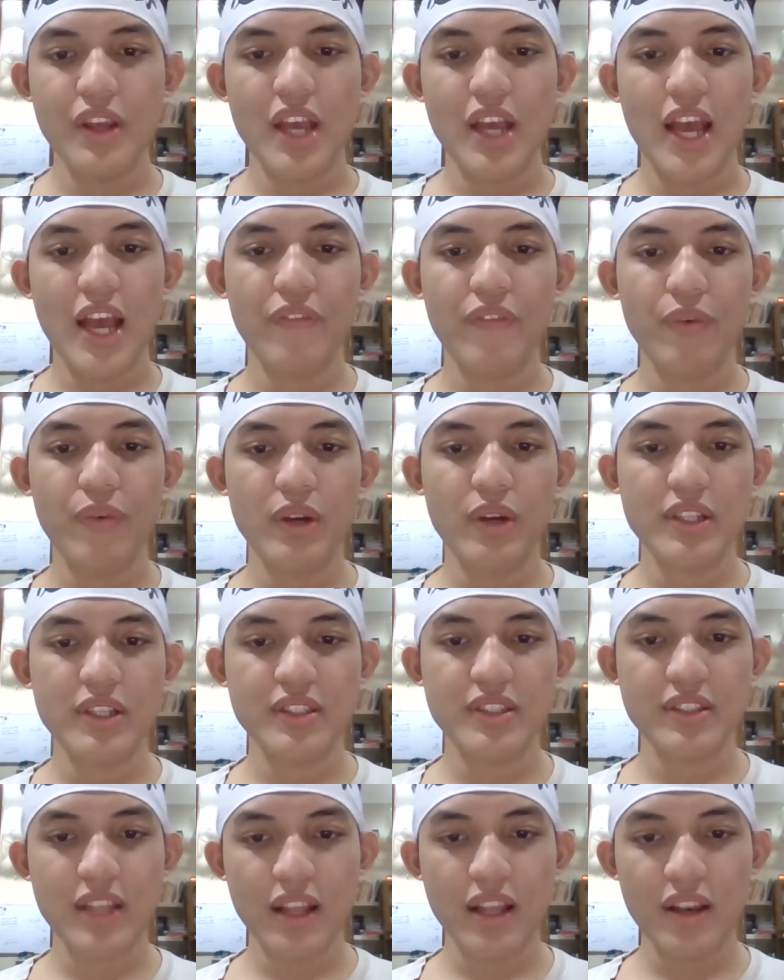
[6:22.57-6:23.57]
Haven't watched
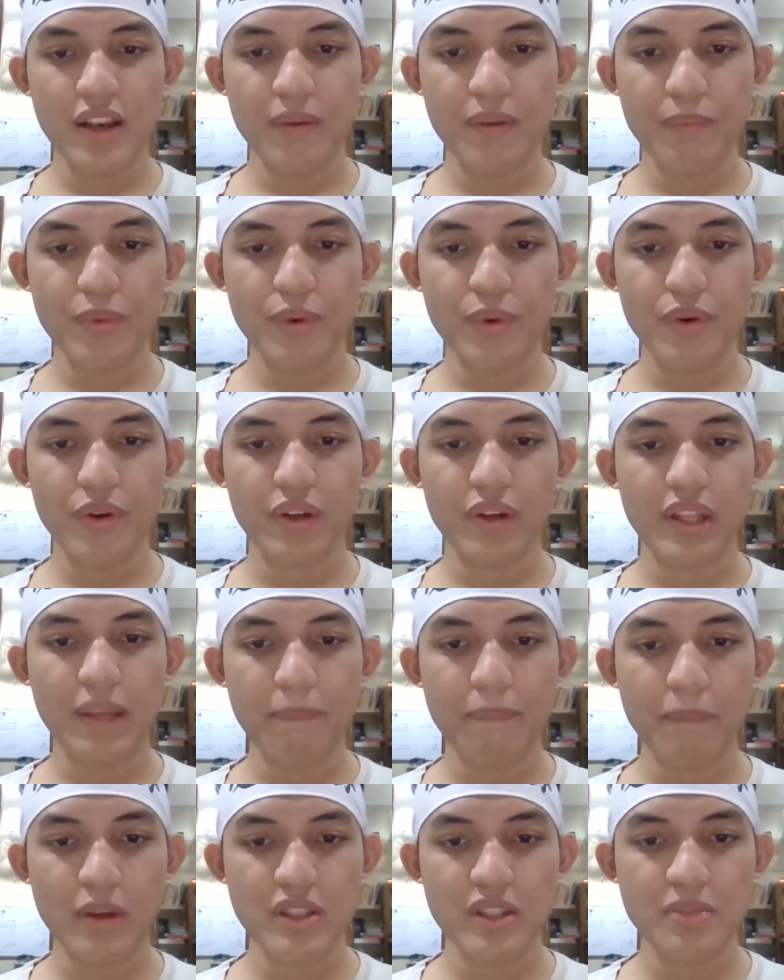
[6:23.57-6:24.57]
Sailor Moon or Kim
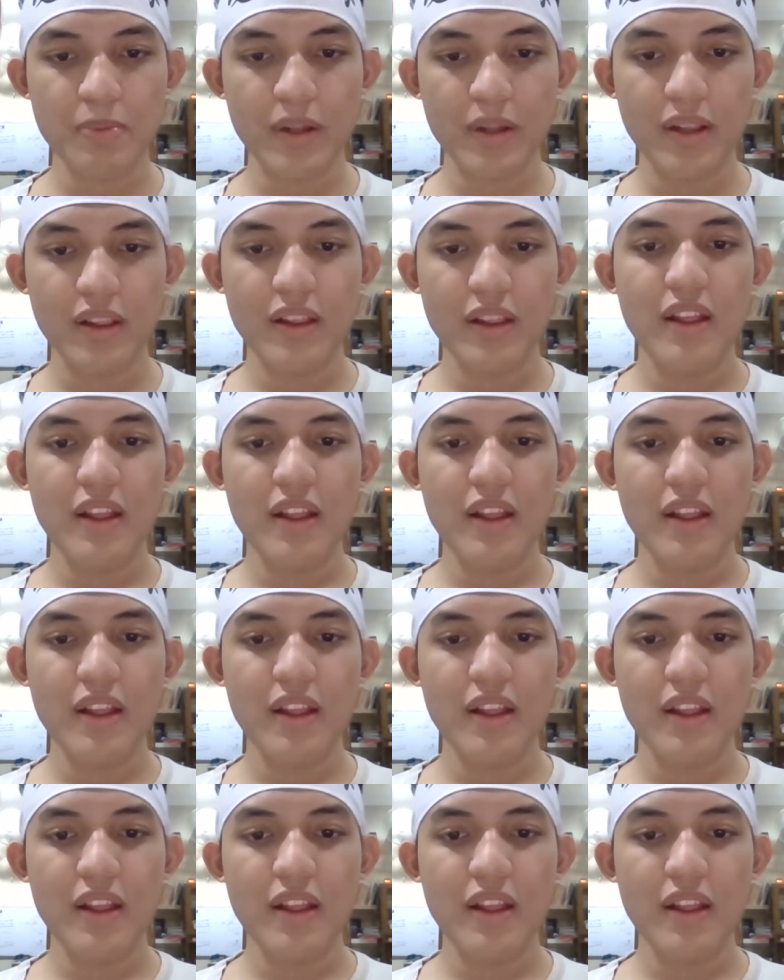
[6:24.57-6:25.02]
Possible,